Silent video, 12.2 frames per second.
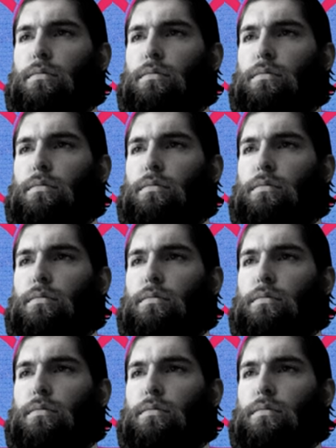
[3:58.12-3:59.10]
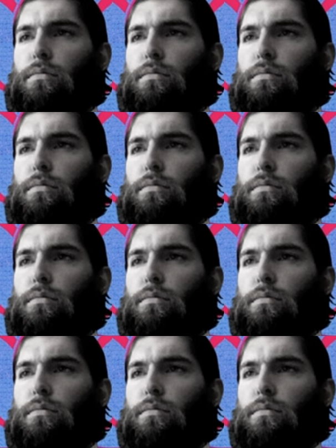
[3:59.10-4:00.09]

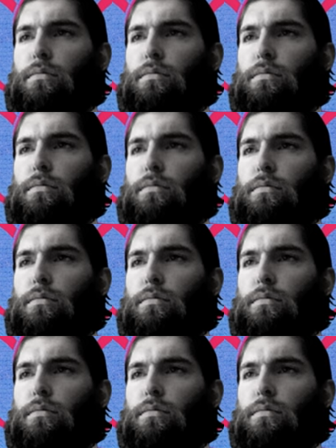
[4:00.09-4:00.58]
[no speech]